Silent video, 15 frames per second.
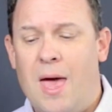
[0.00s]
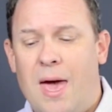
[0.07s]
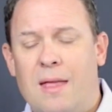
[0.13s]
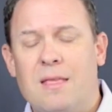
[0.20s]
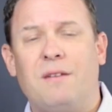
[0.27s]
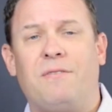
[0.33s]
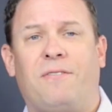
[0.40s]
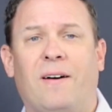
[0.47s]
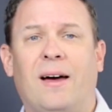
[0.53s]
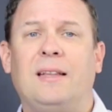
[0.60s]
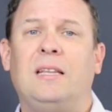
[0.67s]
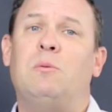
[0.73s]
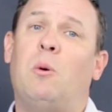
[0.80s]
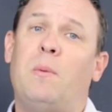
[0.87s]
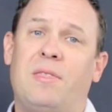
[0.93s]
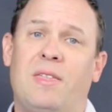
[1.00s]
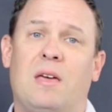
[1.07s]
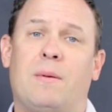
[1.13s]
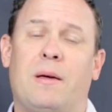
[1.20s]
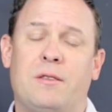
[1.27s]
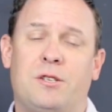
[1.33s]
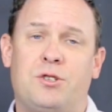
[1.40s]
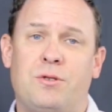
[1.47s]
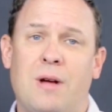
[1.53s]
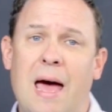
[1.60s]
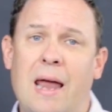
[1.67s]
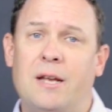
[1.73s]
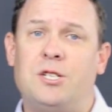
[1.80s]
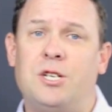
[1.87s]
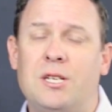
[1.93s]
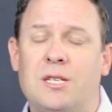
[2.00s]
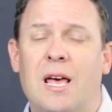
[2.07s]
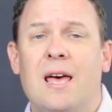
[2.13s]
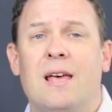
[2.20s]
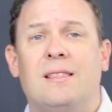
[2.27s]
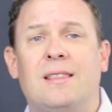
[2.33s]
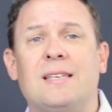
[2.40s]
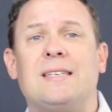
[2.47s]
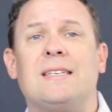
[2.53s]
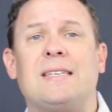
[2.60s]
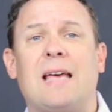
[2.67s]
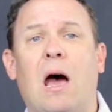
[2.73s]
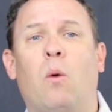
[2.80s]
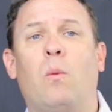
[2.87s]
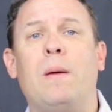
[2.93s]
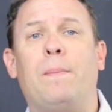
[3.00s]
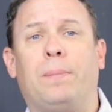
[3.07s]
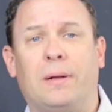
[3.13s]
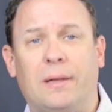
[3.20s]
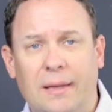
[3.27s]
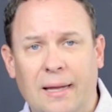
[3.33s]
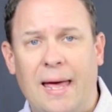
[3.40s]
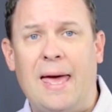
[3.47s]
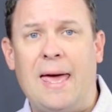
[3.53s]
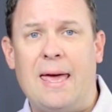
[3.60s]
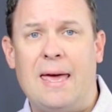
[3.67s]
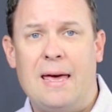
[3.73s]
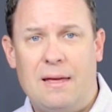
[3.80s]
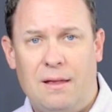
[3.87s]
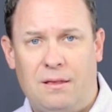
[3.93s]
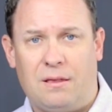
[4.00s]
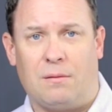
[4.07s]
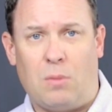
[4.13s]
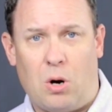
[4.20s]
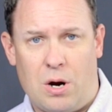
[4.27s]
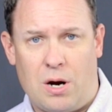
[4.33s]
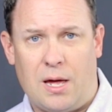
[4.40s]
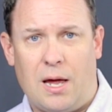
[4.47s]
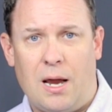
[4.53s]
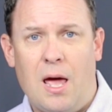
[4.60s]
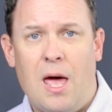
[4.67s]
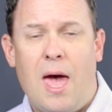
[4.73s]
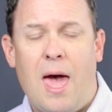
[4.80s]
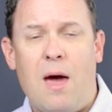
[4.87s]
And then finally, when we think about the strategies, this is how we play the market.